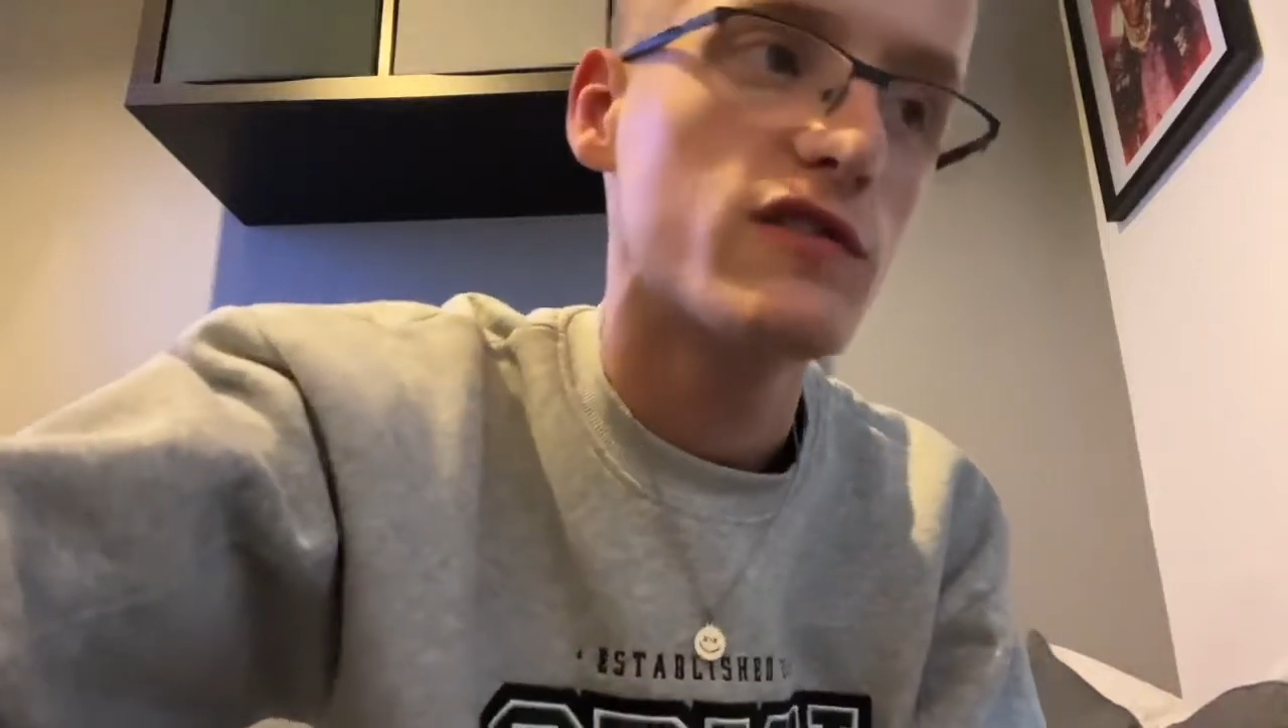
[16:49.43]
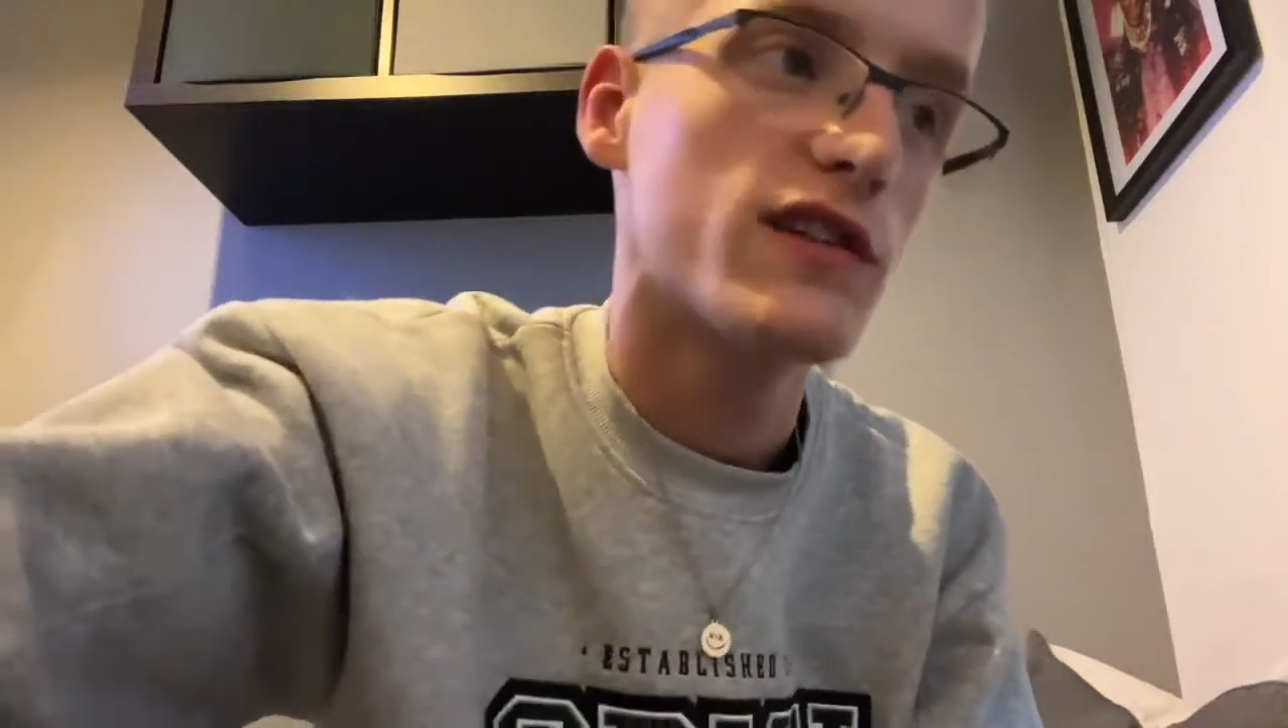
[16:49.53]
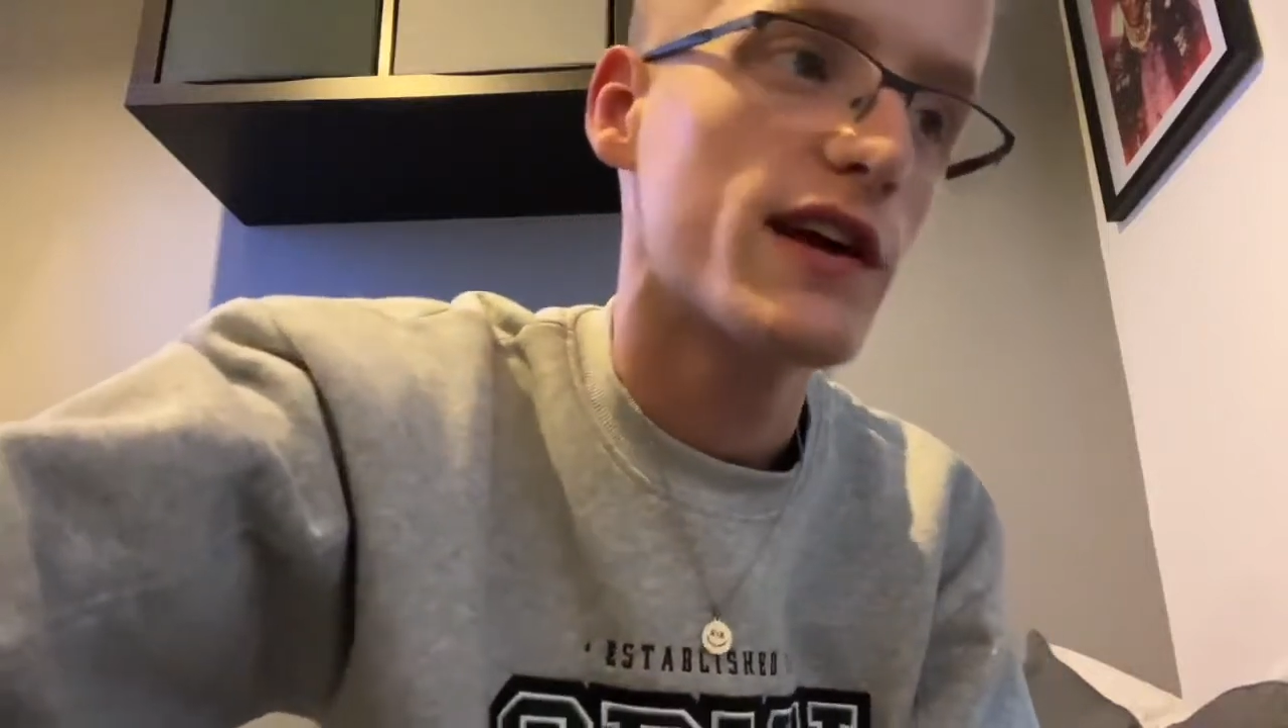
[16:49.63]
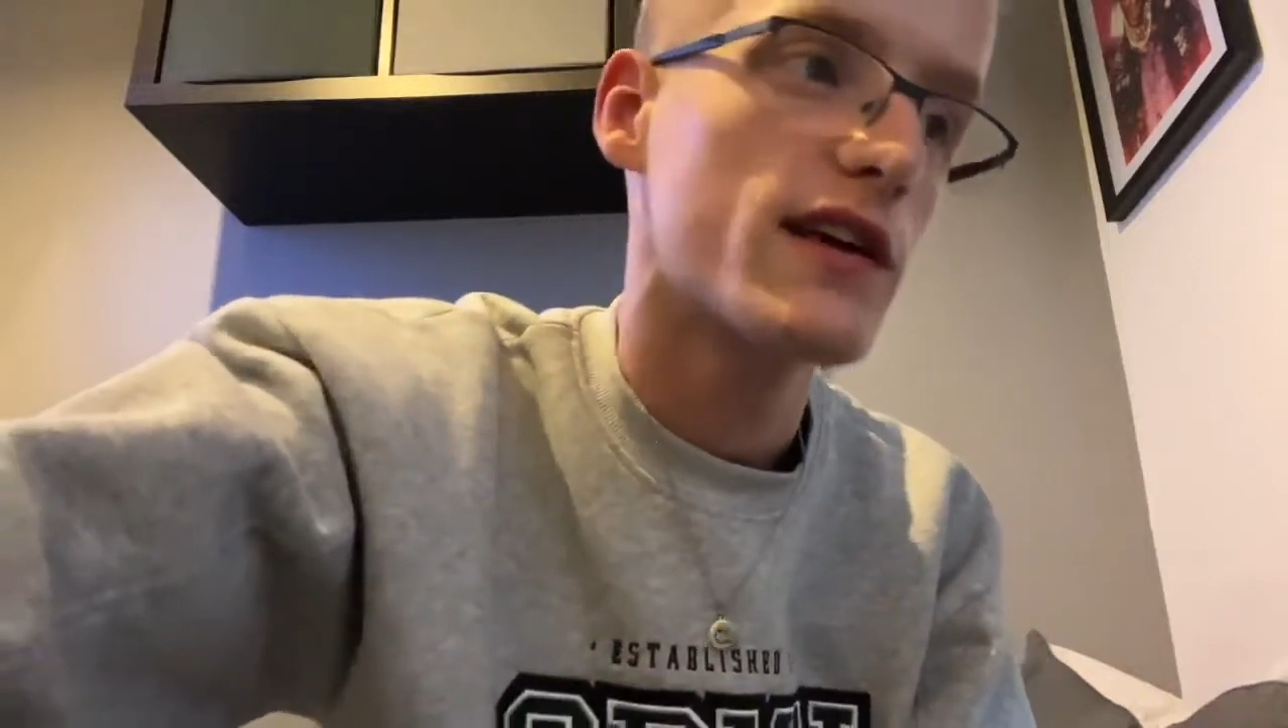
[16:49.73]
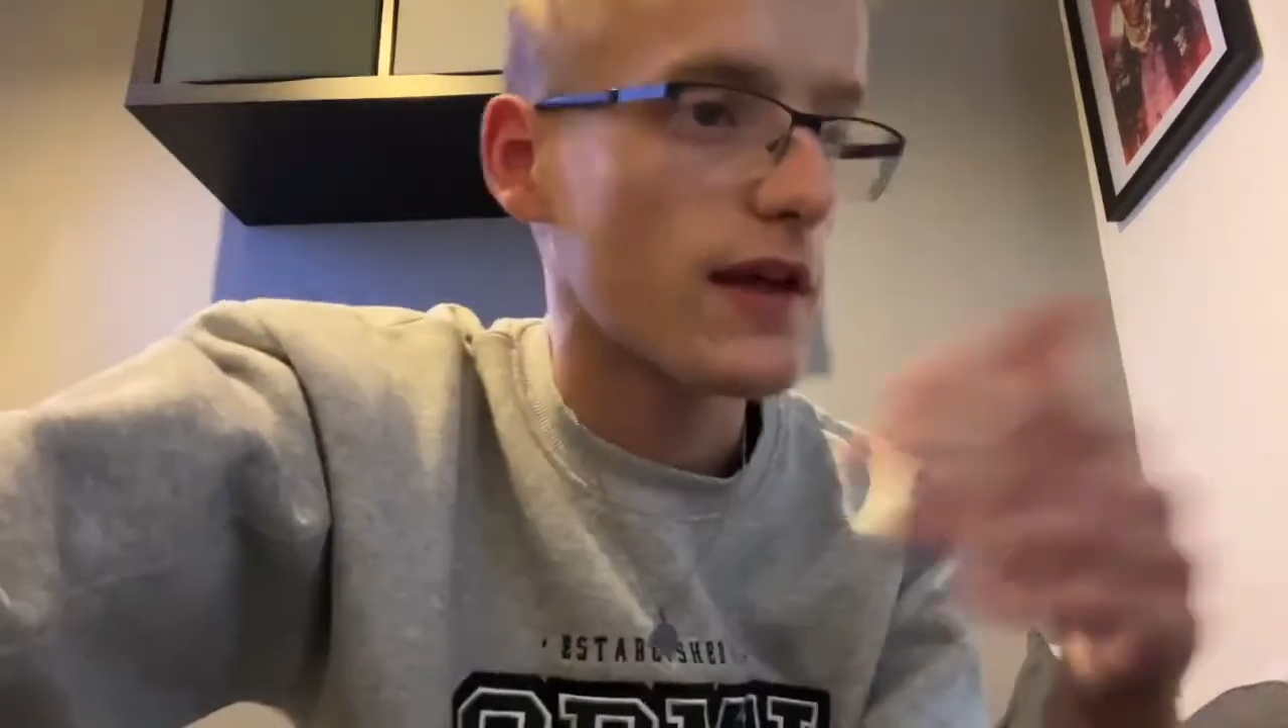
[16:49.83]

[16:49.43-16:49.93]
of like